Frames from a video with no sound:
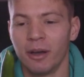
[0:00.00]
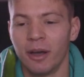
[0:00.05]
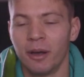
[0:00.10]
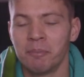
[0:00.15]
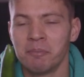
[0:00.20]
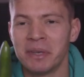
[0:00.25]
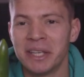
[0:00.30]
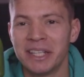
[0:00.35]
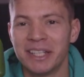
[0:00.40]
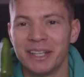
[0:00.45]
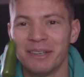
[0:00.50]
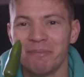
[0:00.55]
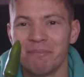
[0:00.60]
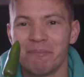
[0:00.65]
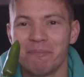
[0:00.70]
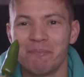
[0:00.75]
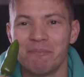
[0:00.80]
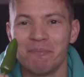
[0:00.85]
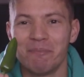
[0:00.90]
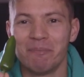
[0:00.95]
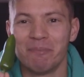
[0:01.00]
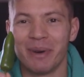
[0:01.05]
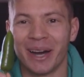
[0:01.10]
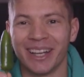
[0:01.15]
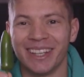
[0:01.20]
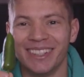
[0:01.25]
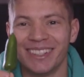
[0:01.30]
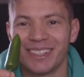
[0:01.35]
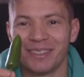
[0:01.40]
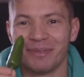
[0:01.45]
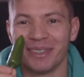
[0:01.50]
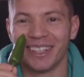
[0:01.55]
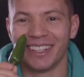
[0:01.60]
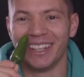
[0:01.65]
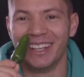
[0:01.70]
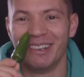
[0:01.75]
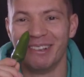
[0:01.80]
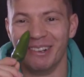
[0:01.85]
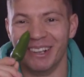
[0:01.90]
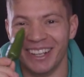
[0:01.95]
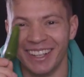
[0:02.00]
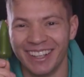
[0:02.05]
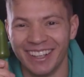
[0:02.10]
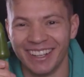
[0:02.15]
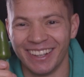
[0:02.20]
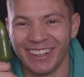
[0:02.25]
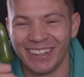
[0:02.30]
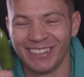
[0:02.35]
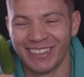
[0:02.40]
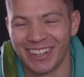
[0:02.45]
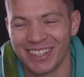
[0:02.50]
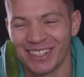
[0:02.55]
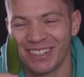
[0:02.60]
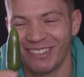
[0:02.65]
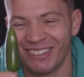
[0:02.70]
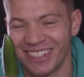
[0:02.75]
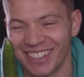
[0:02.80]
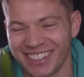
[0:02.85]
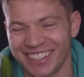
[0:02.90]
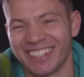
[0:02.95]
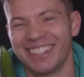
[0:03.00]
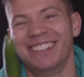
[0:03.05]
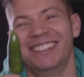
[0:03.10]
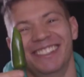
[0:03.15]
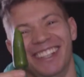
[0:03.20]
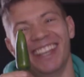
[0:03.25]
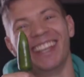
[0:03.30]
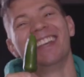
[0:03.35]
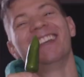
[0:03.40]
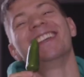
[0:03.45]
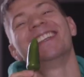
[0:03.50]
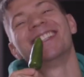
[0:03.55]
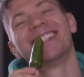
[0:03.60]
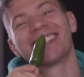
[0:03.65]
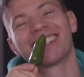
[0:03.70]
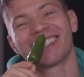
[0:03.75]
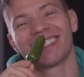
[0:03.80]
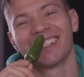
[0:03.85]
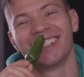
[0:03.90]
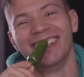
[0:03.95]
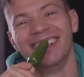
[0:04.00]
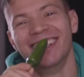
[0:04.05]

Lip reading: a medium bite to begin with. I don't want to do this.